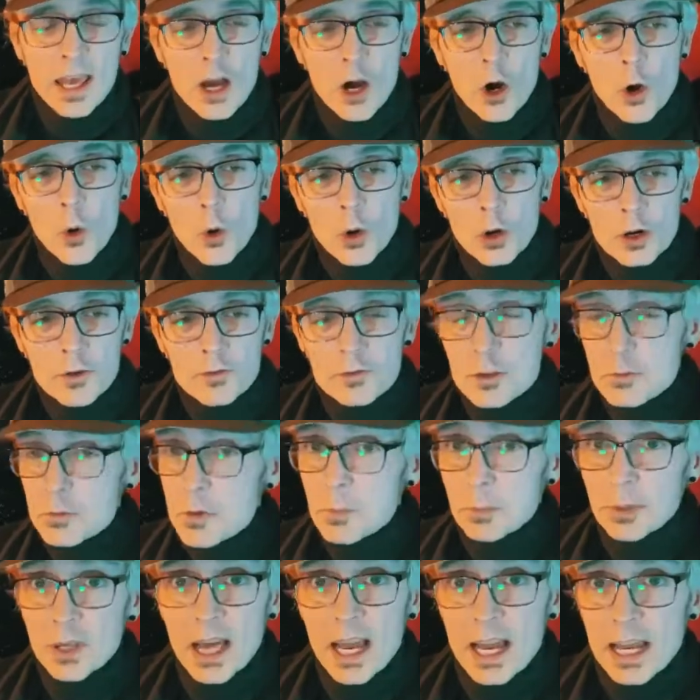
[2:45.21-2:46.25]
Or if you've been
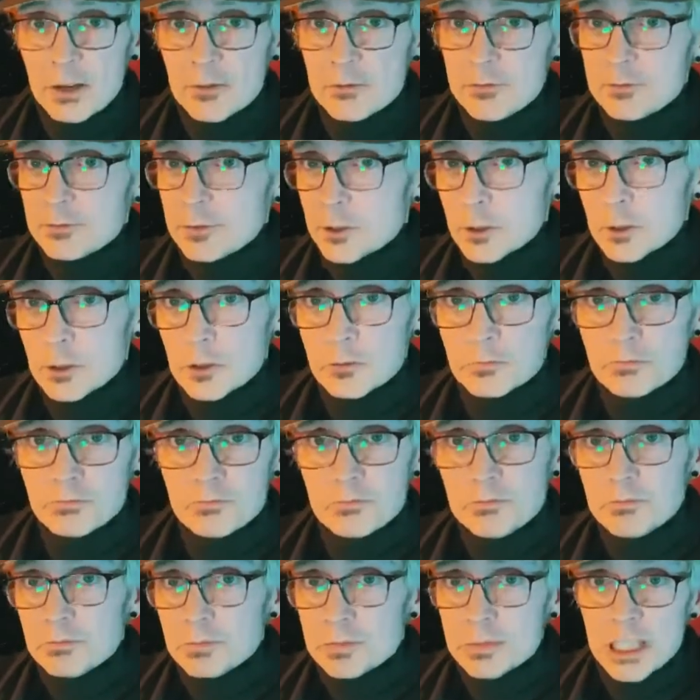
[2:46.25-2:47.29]
playing for
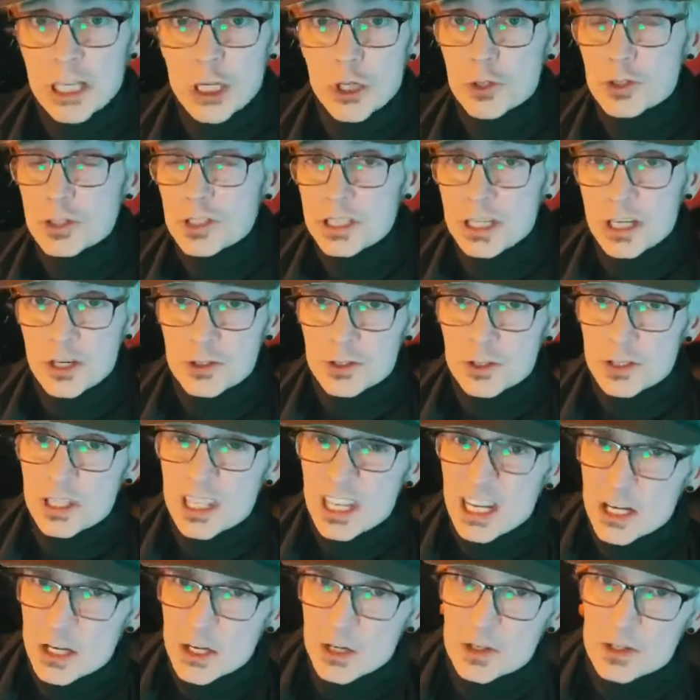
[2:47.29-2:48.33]
years and years and
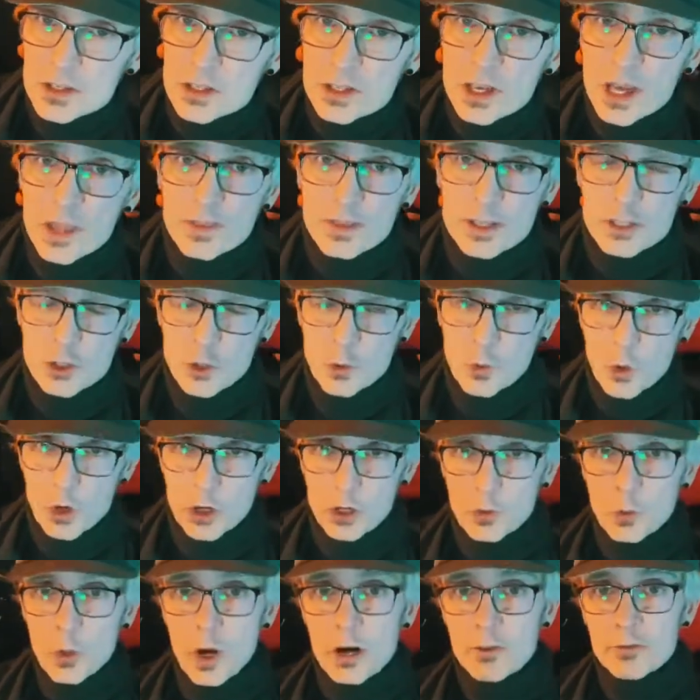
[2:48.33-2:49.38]
years, these will
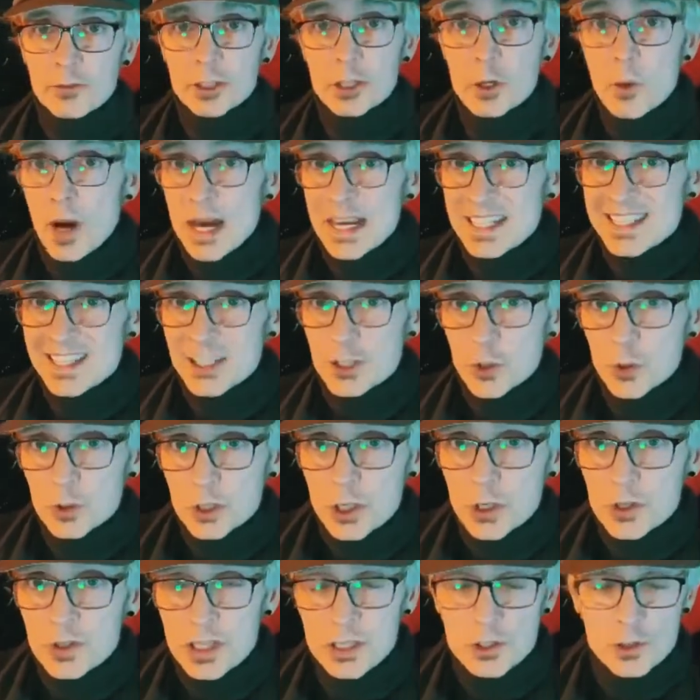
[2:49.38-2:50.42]
work well for you. I still
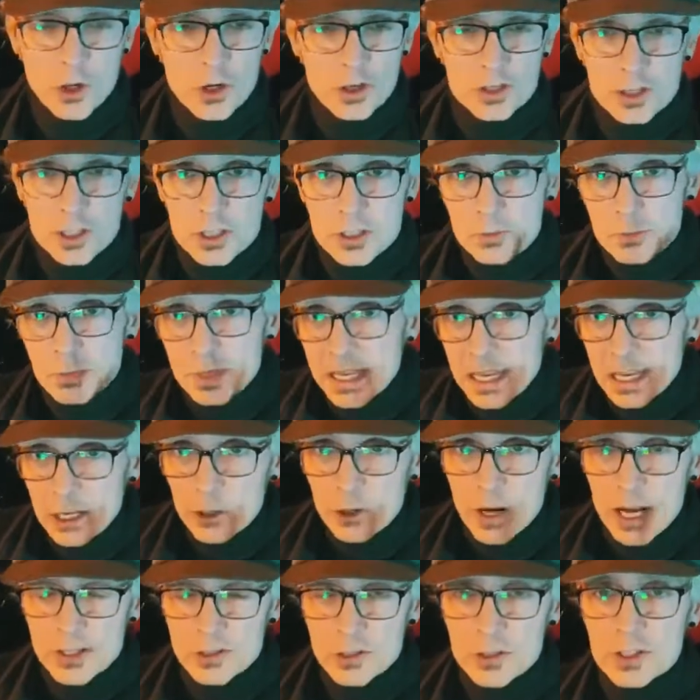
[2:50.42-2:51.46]
use, these aren't just beginner
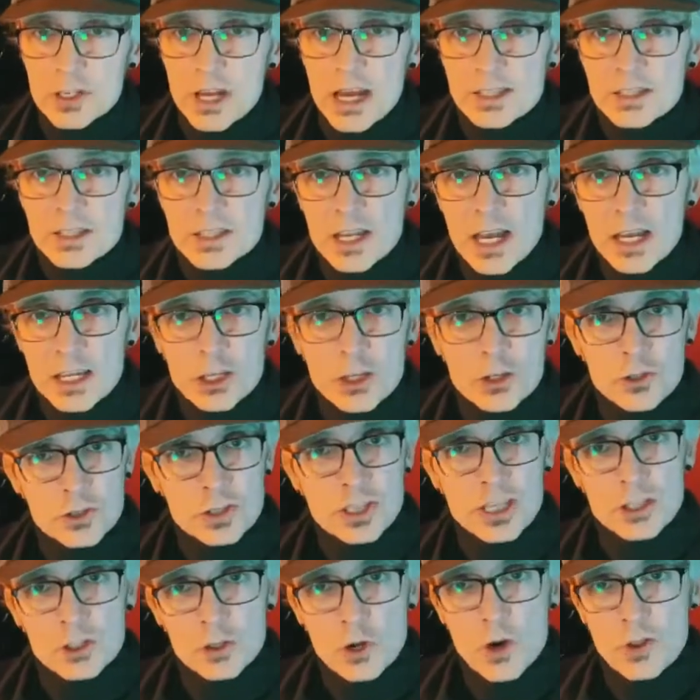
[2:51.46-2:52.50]
exercises. I use
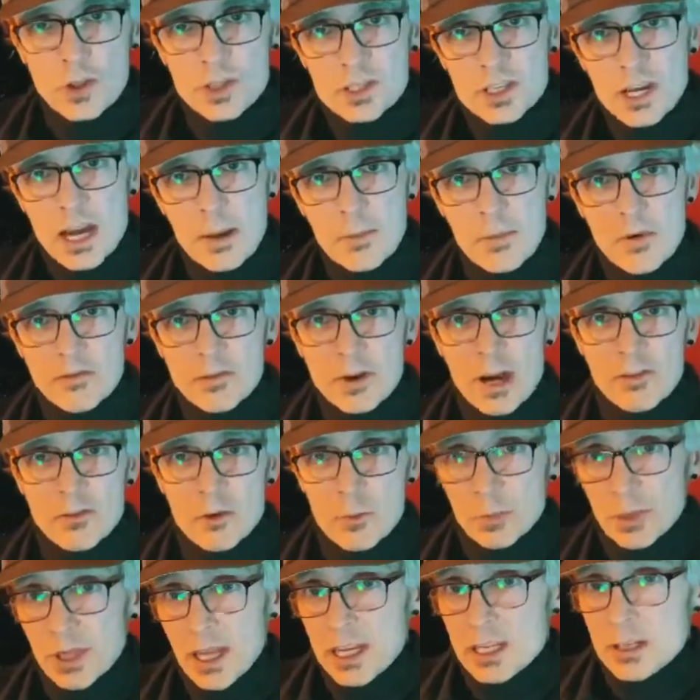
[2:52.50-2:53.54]
these all the time if I
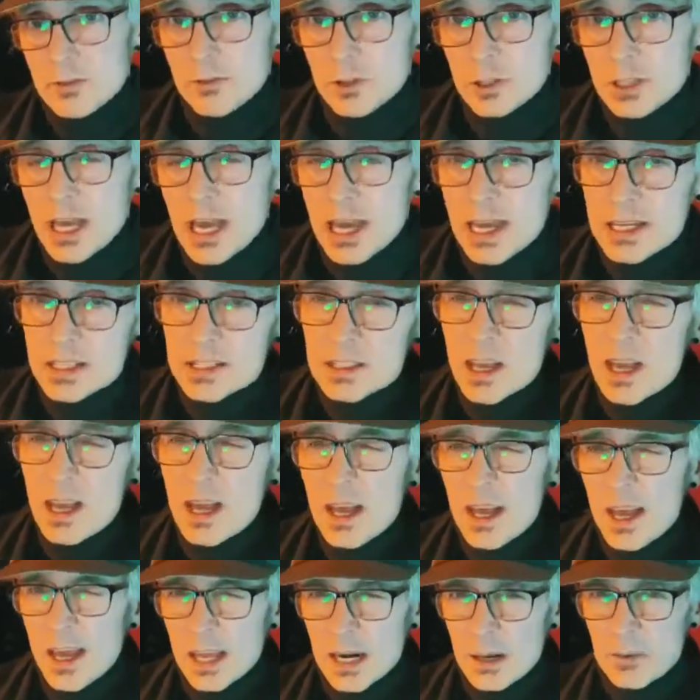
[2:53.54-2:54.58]
haven't played in a few days
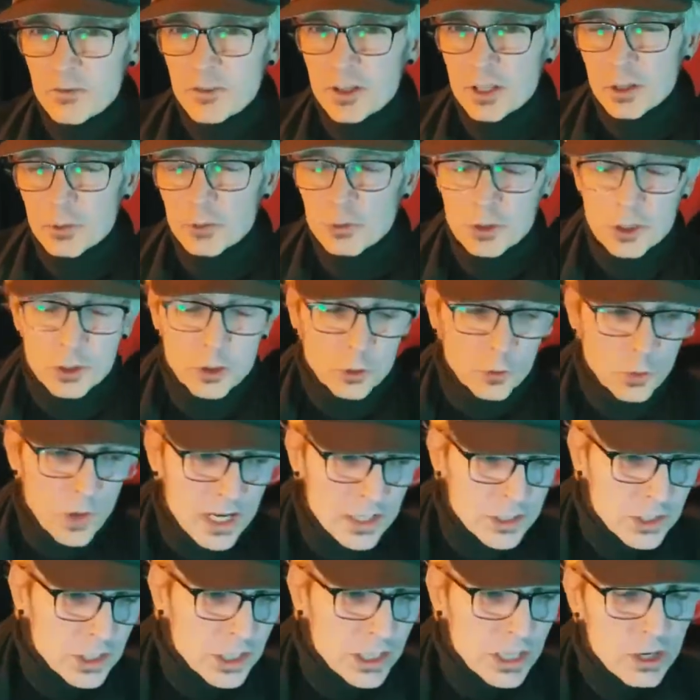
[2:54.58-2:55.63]
and I'm feeling a little
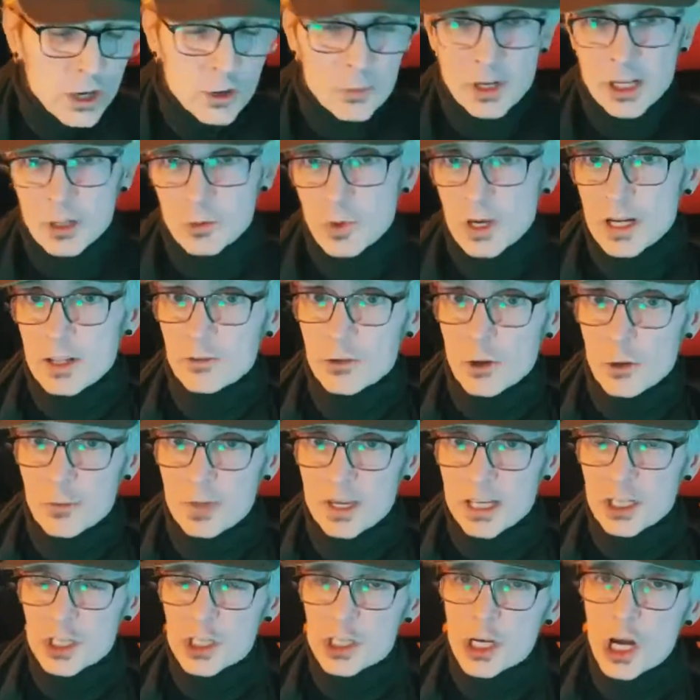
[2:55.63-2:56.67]
rusty, or I'm getting ready for a
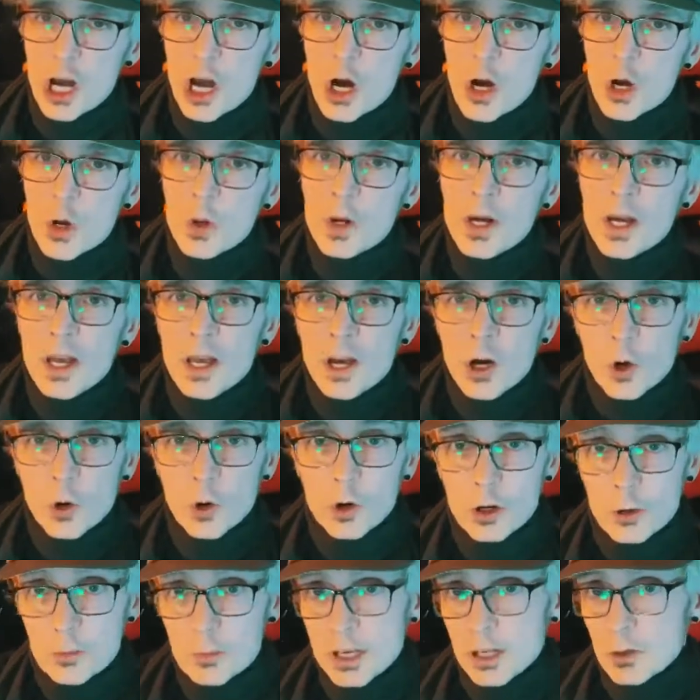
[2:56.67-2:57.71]
big show
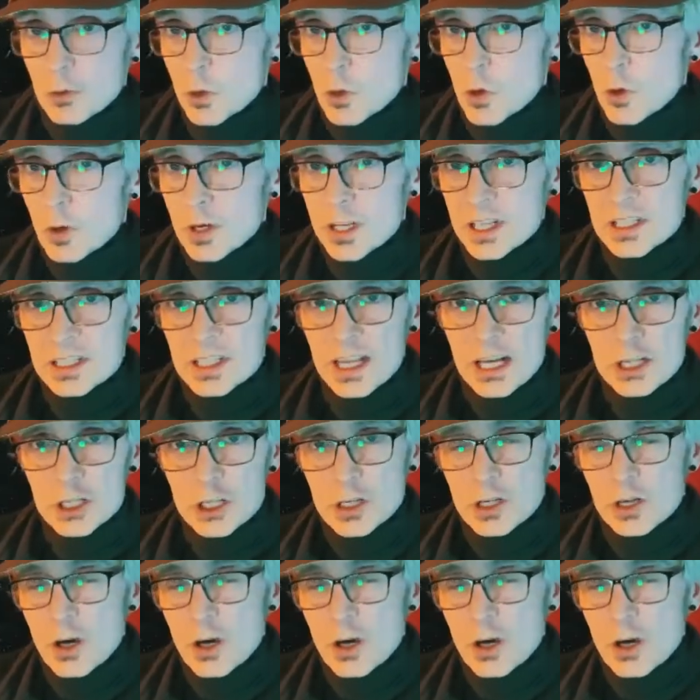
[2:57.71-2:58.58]
or a big recording session.